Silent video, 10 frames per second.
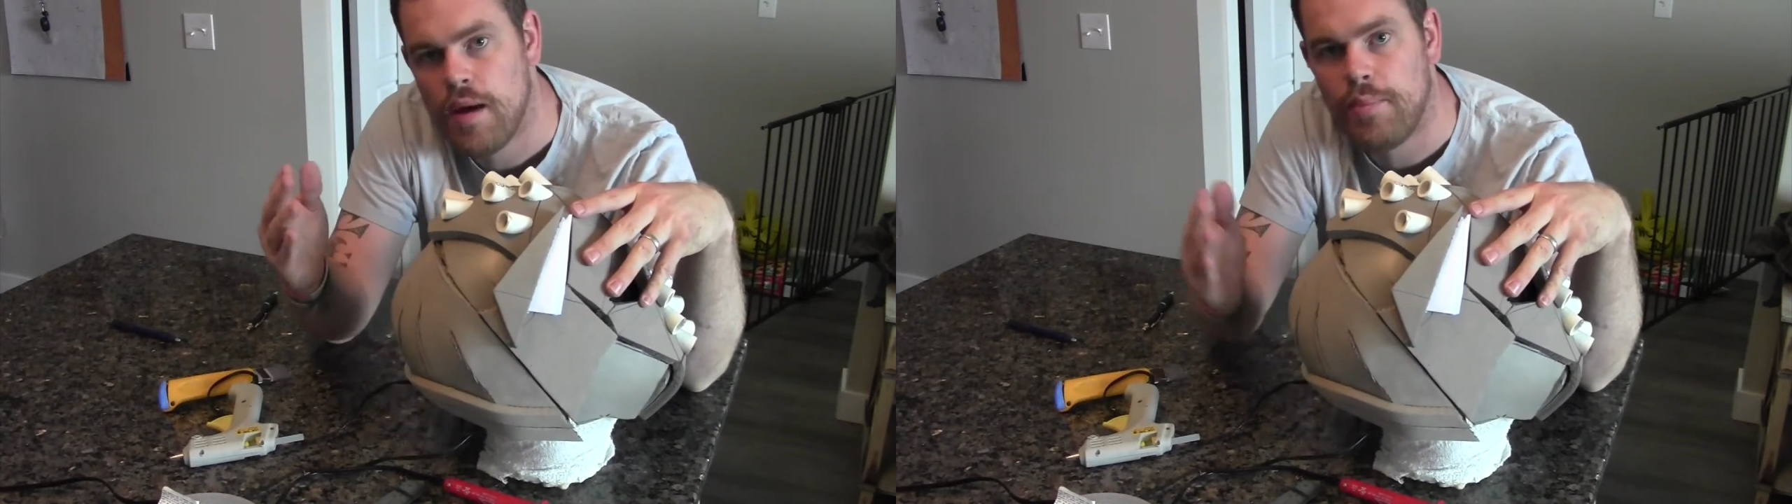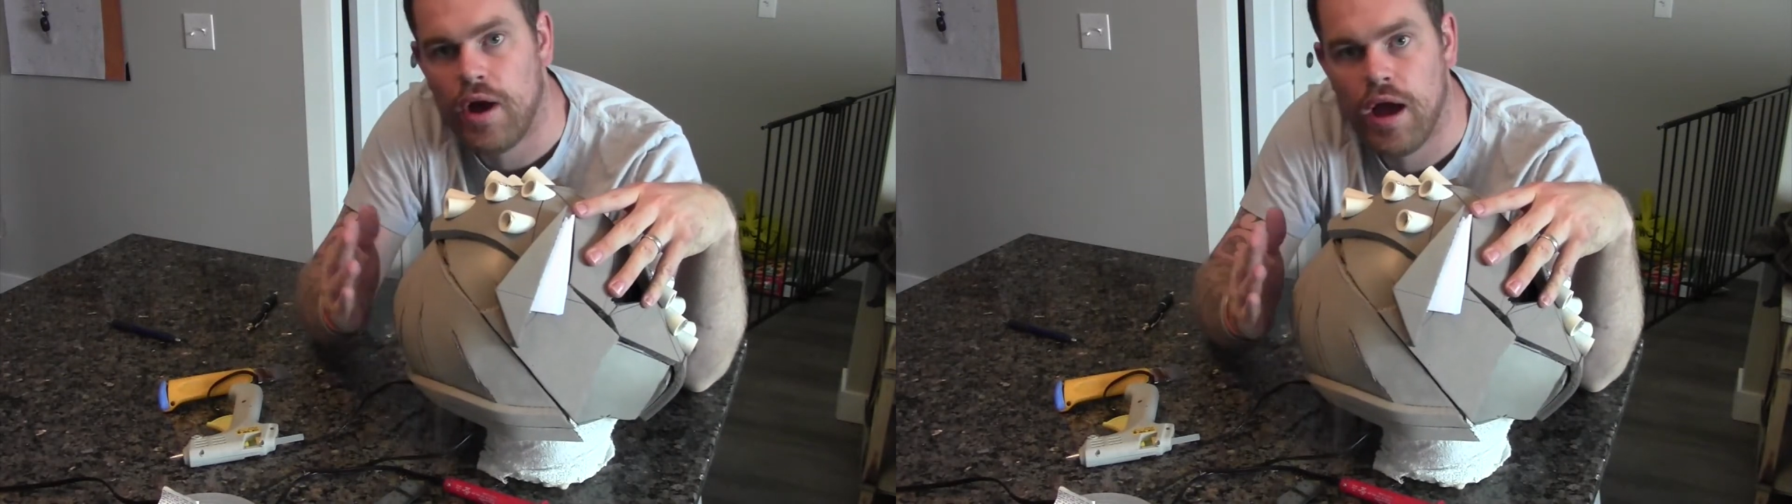
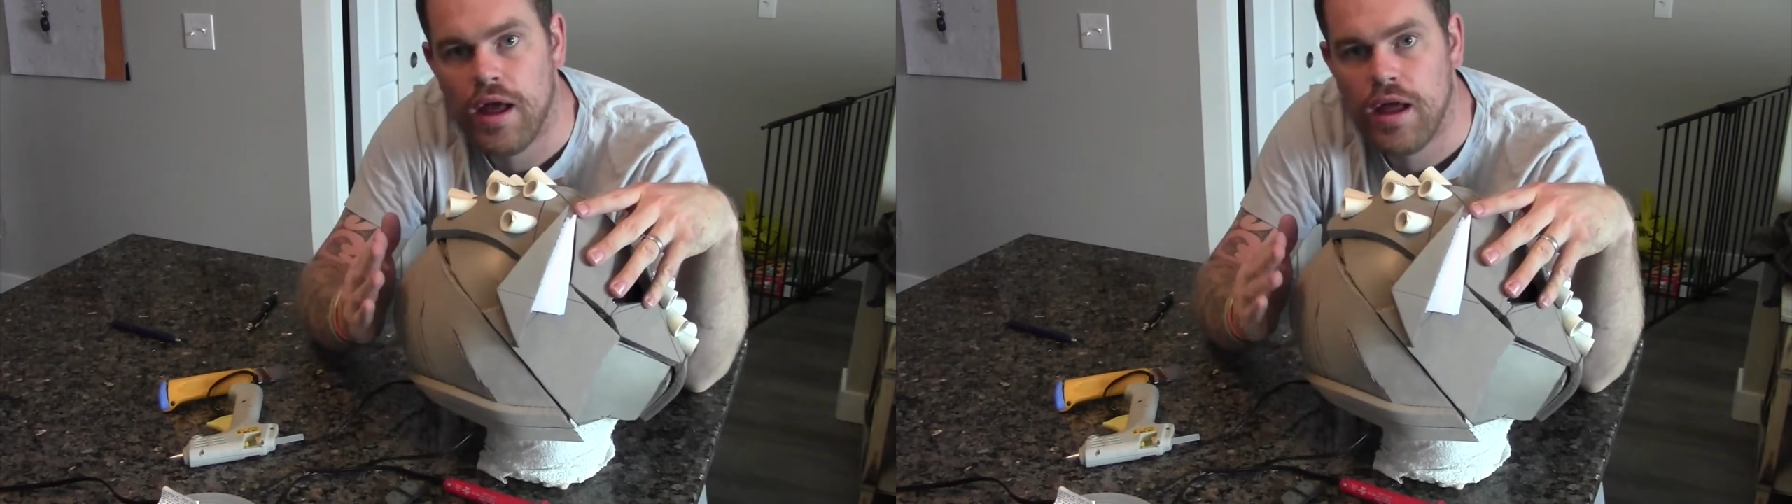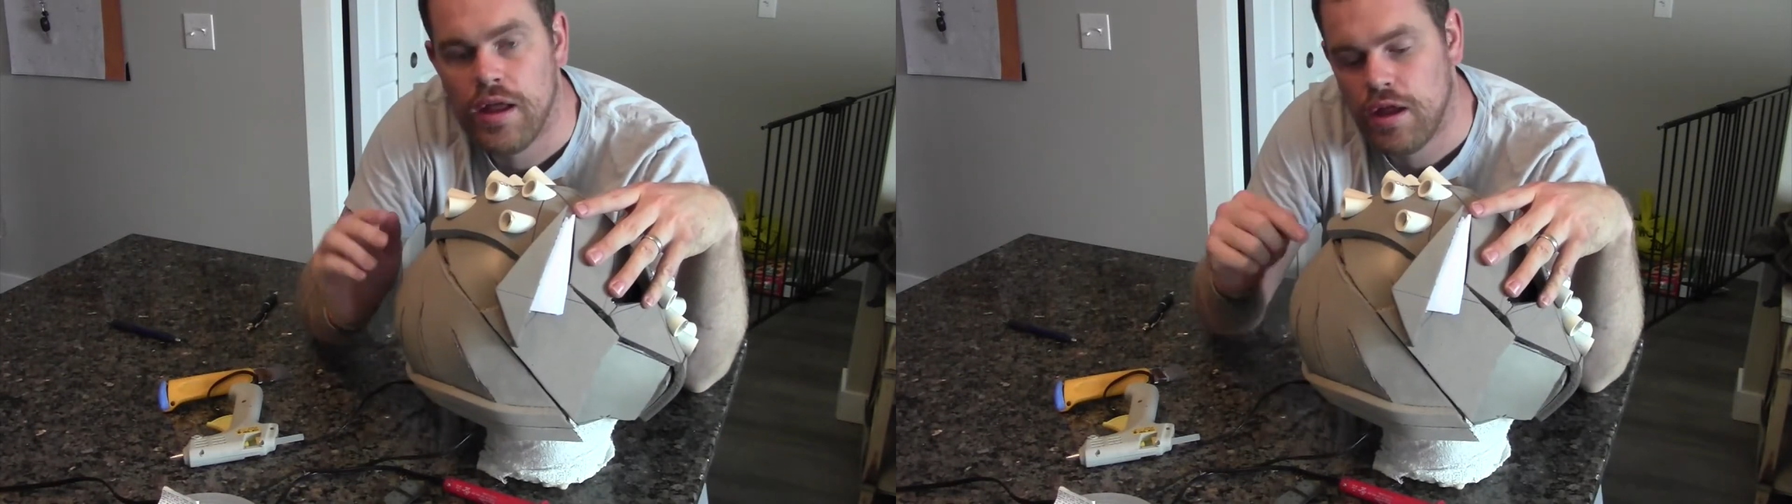but
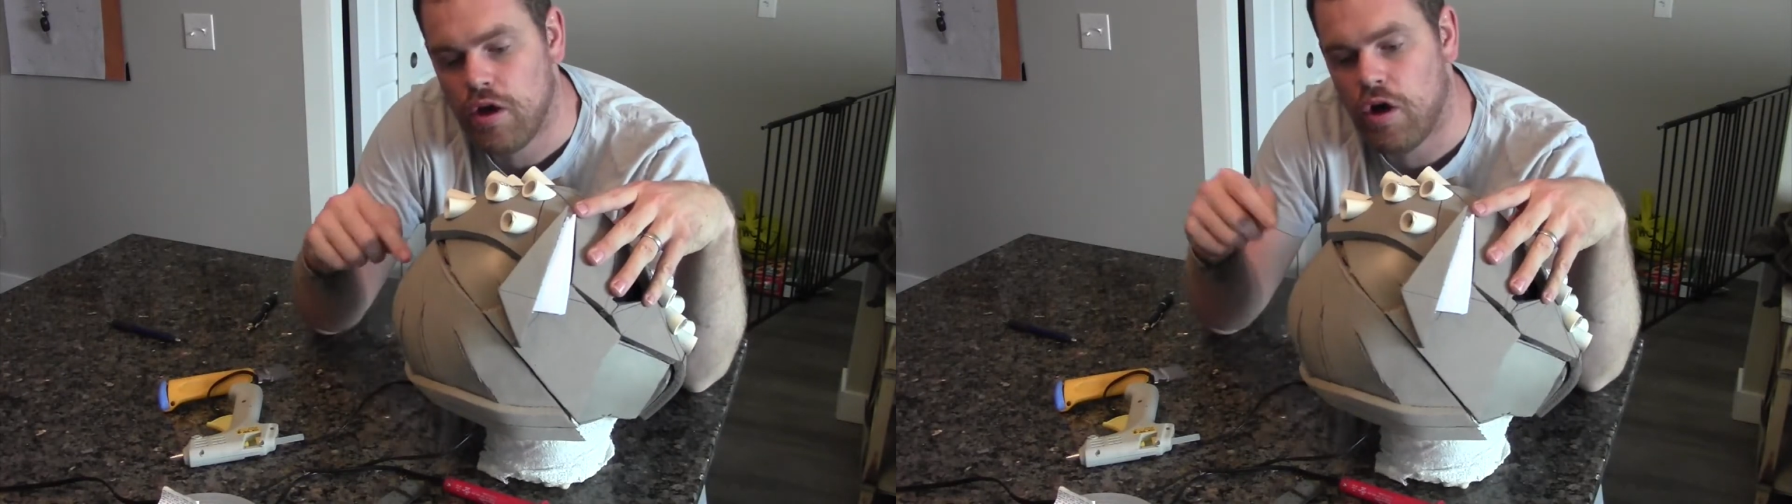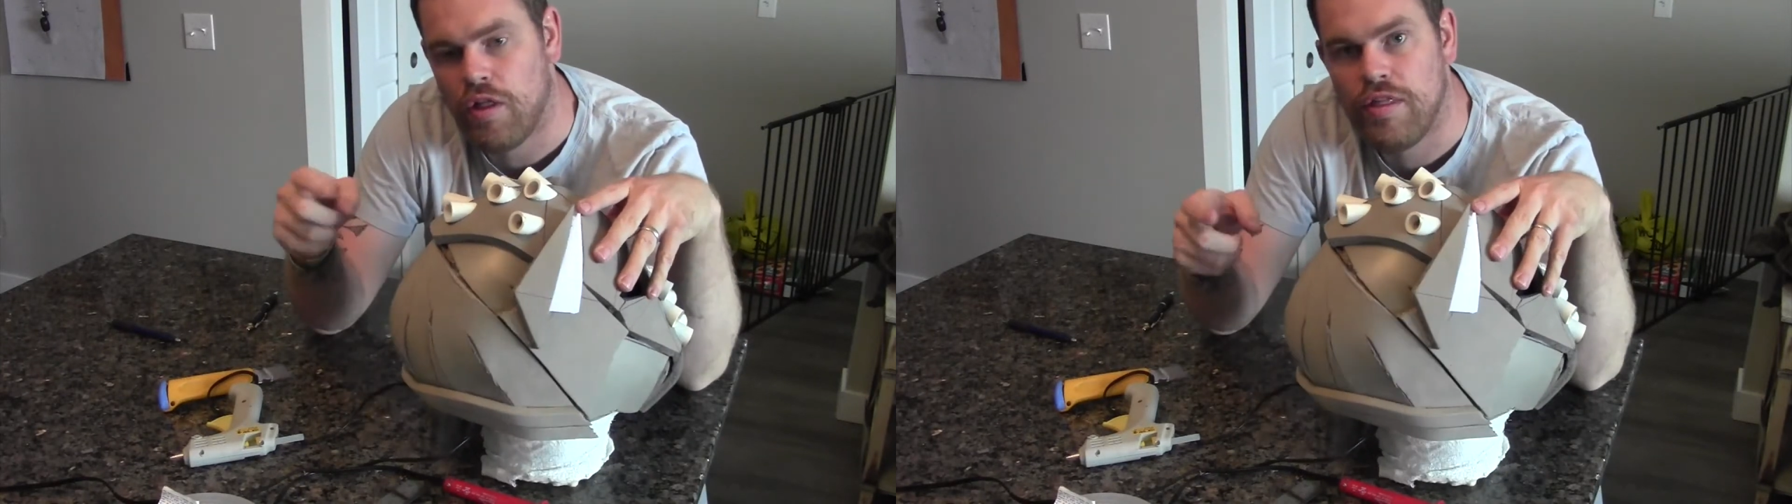
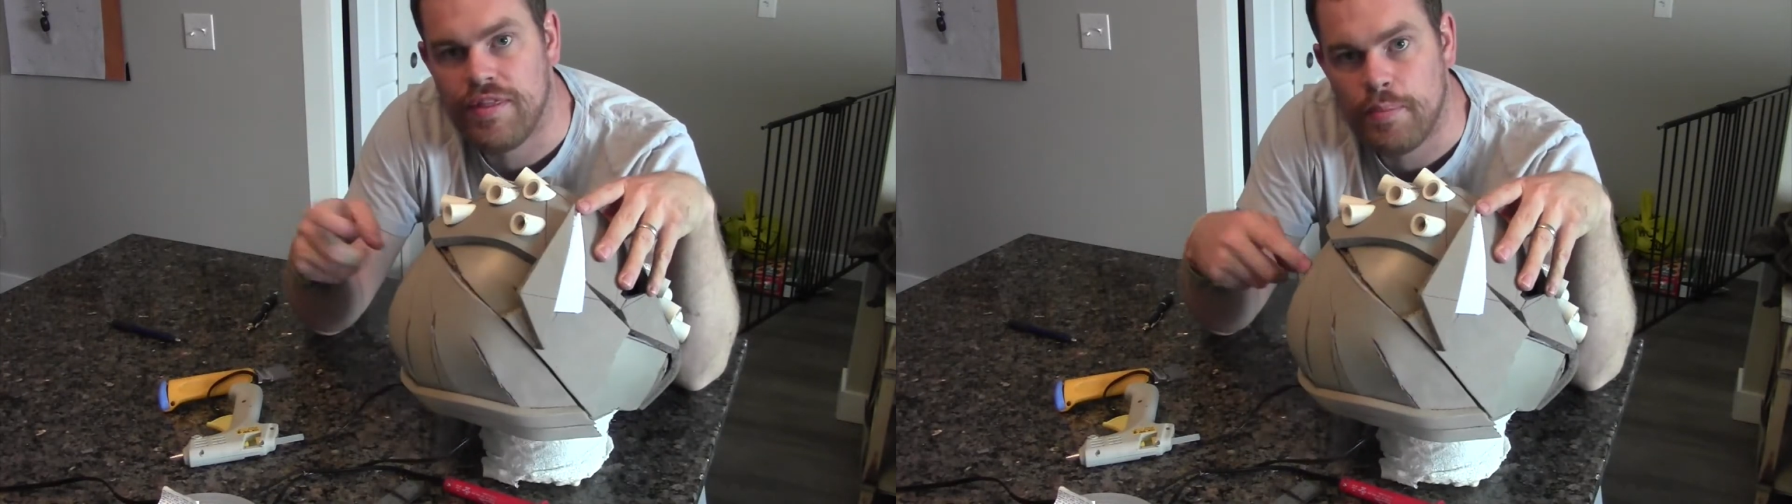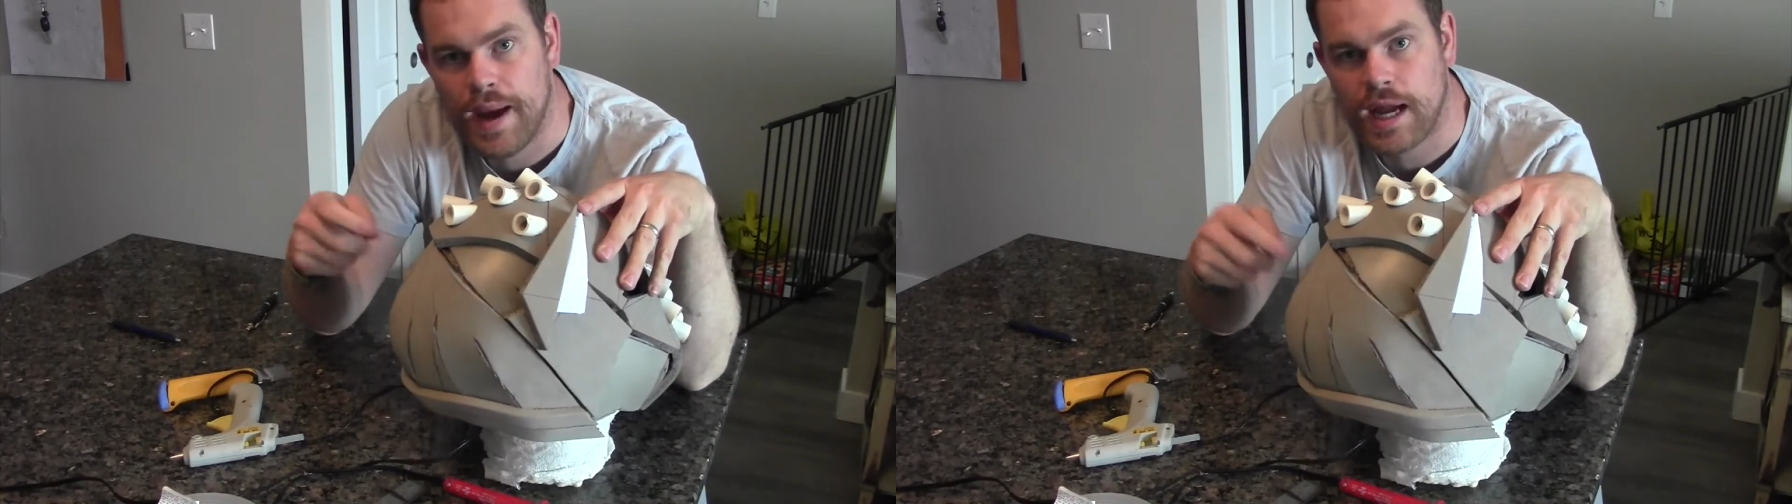on
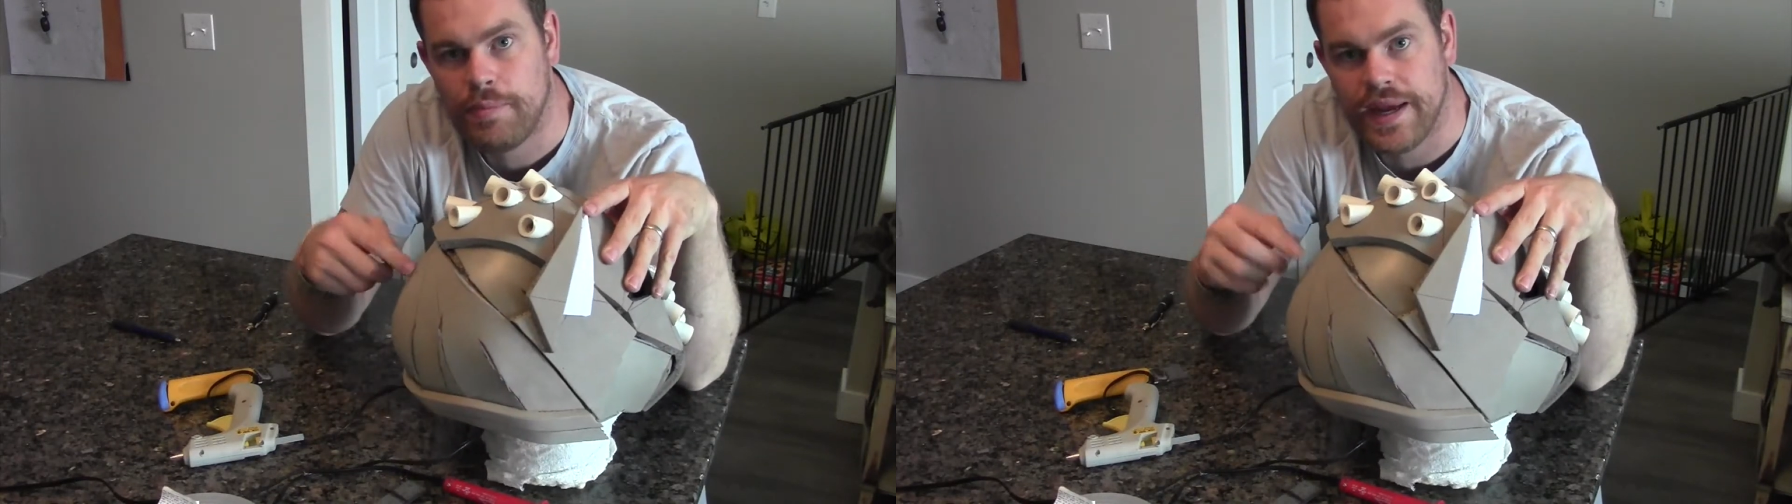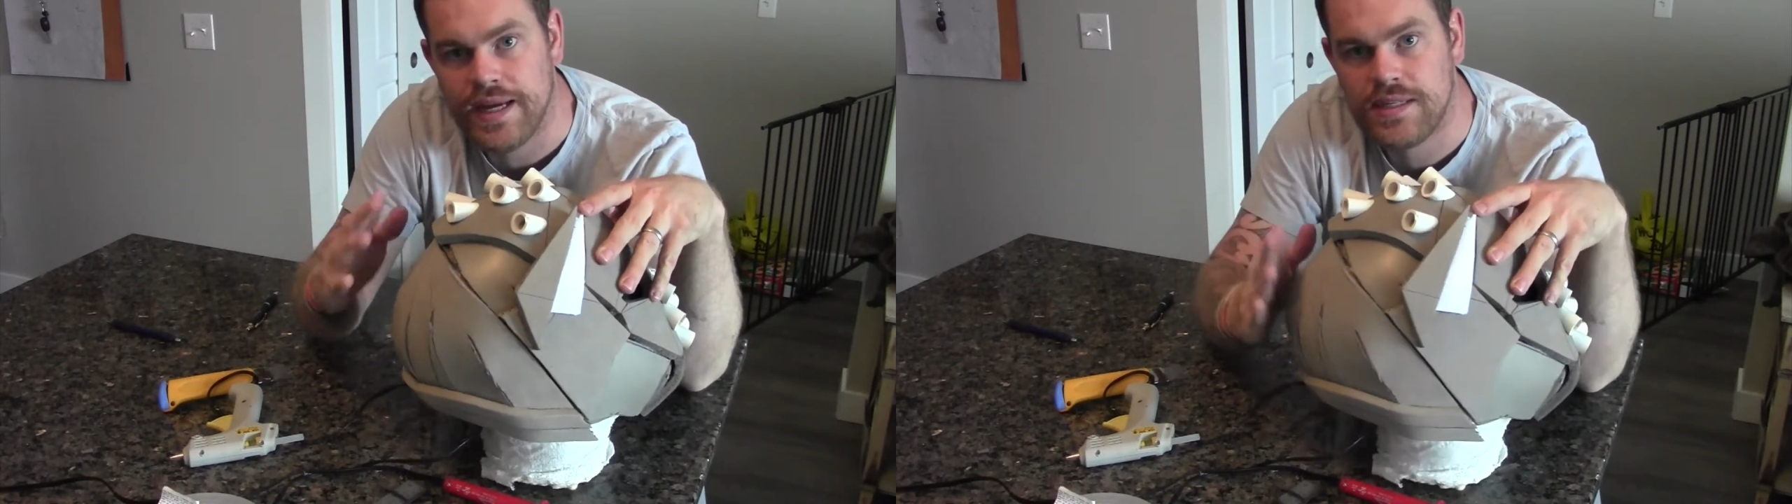the back
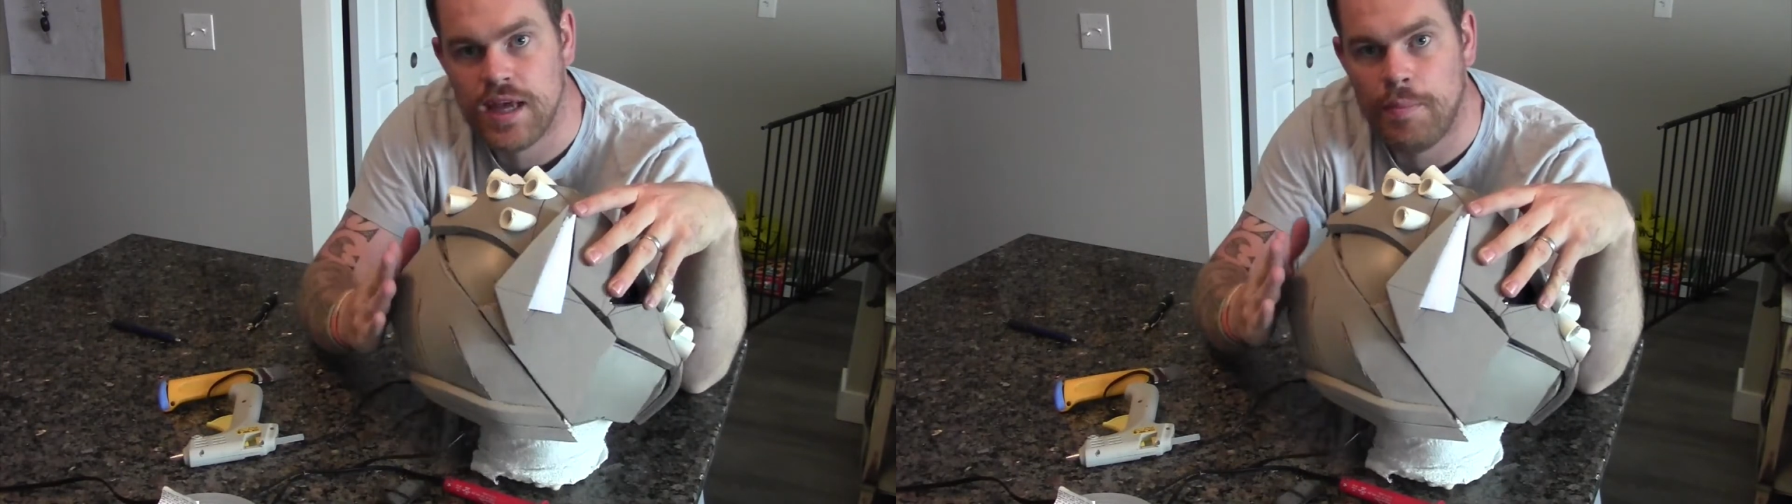piece,